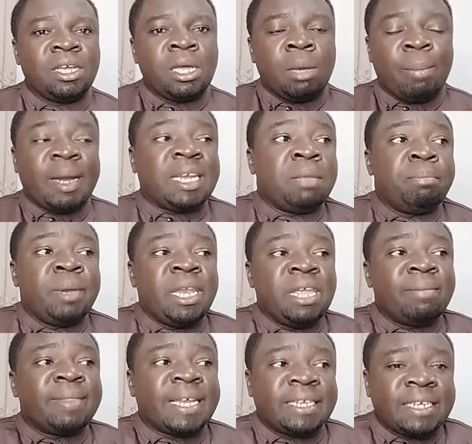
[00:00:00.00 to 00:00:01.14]
But he
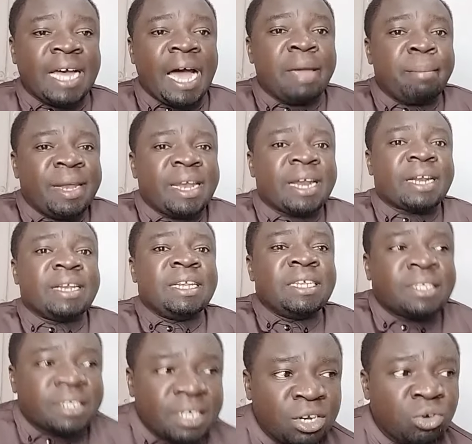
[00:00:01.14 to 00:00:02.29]
believed that I better
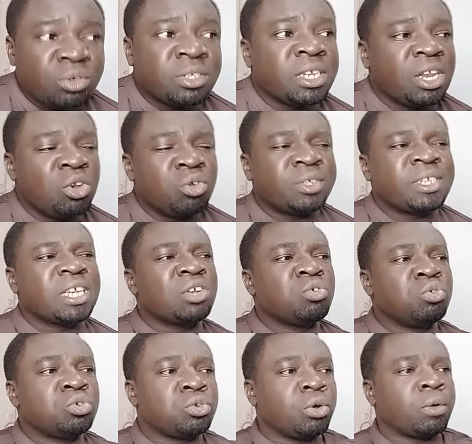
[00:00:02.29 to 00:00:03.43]
risk losing
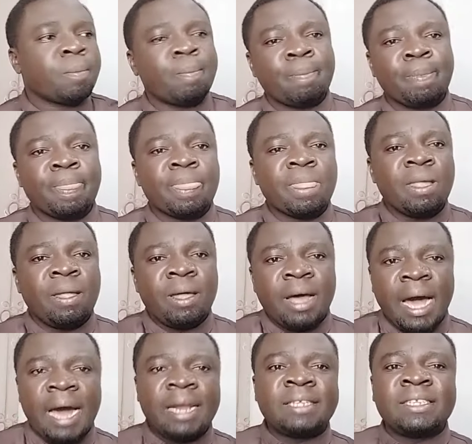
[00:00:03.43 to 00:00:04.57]
Ruto
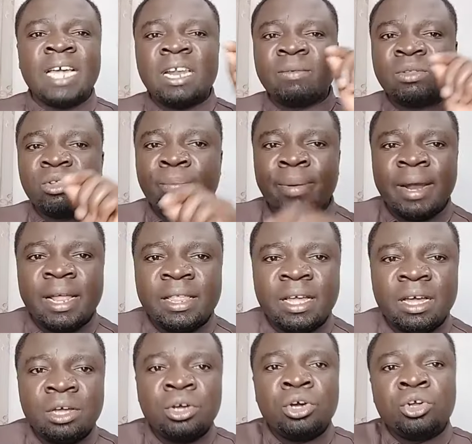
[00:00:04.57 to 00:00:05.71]
and stand with
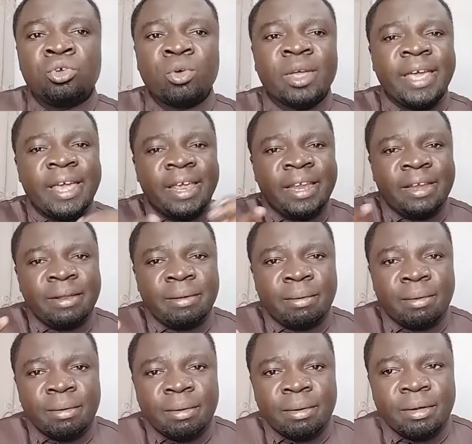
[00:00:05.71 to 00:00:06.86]
Oparanya to
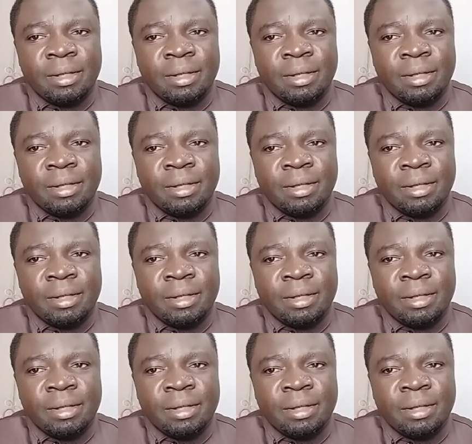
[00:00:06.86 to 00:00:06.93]
gain